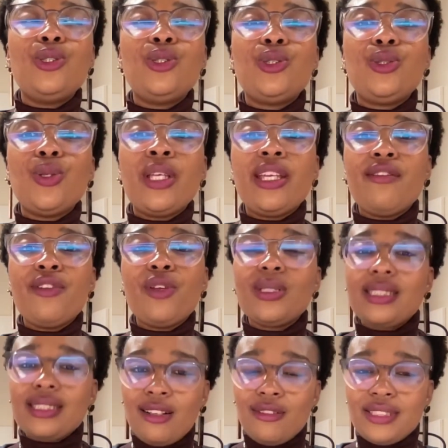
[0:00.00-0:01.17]
to give
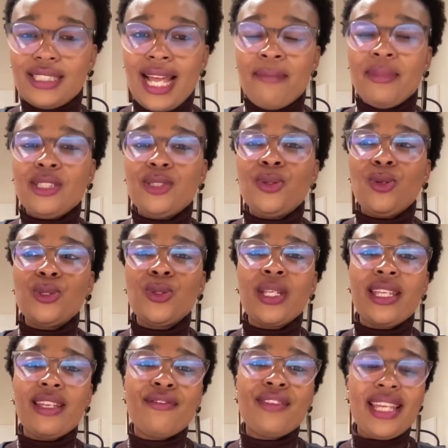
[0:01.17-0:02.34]
yourself time and to also
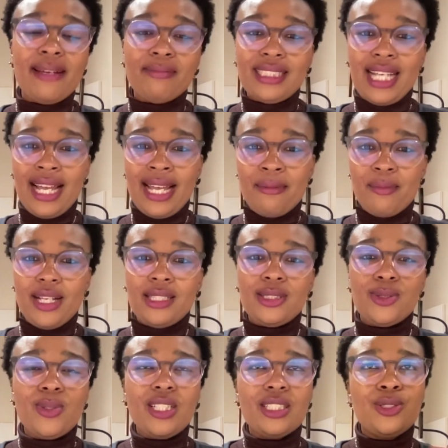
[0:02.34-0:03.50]
give them time. As
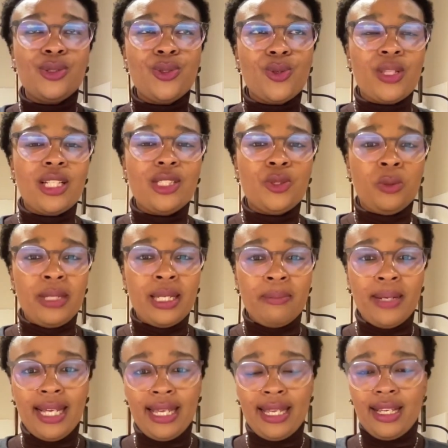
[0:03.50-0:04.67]
soon as you know that you'll be
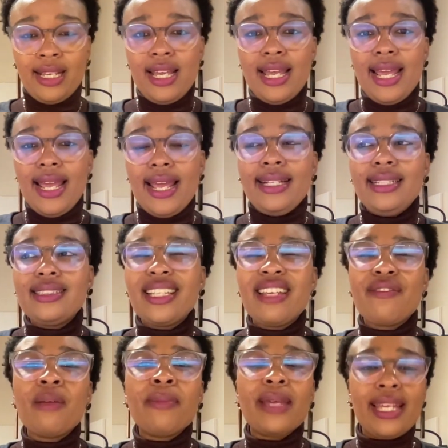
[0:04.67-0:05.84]
applying, at least give
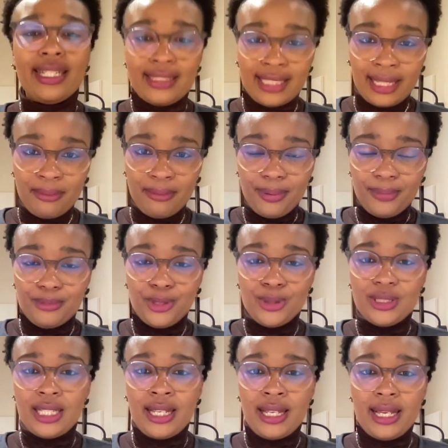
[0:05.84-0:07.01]
them a heads up to
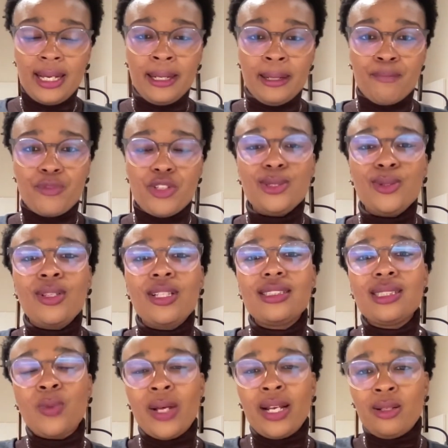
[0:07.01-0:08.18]
say, so this is
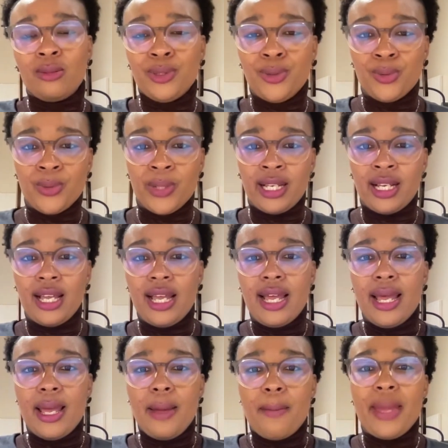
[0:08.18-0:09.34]
what I'll be doing.
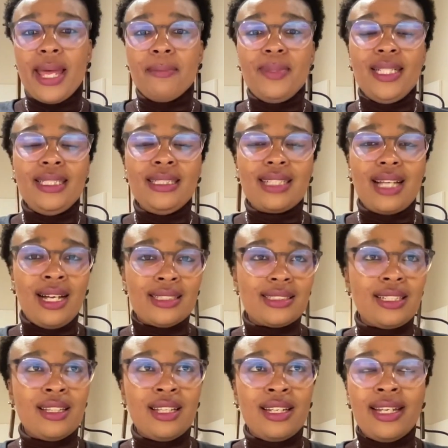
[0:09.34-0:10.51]
May I please ask
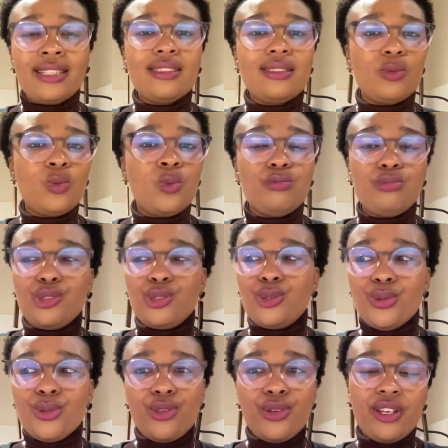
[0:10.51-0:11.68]
in the next
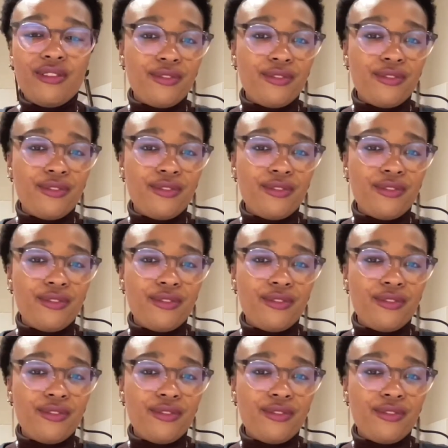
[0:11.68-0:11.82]
2, 3,